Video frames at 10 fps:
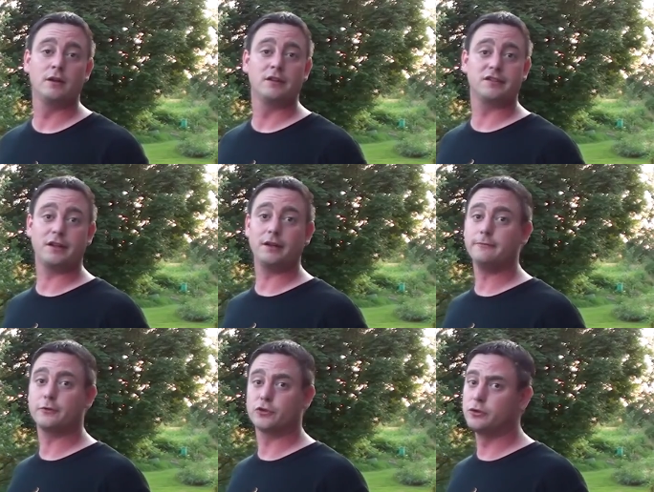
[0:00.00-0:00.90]
Set up
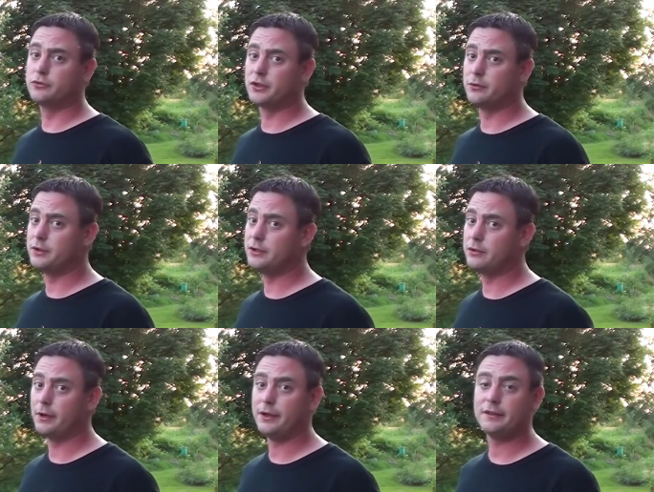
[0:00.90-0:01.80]
for two zone
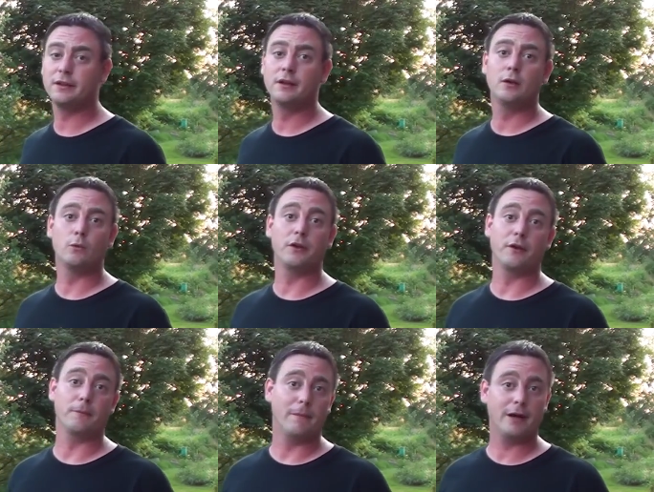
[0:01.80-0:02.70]
indirect with
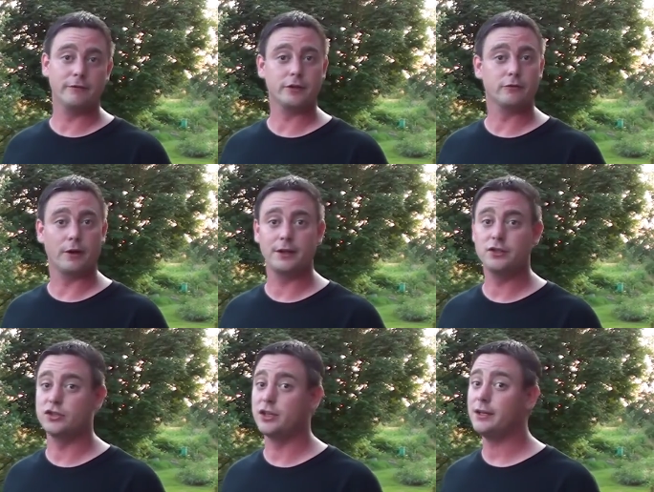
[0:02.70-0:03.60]
our Maverick
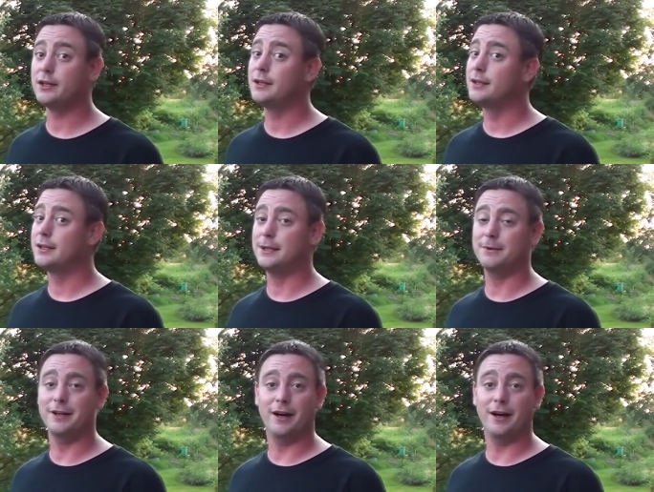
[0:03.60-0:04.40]
Redi-Chek keeping an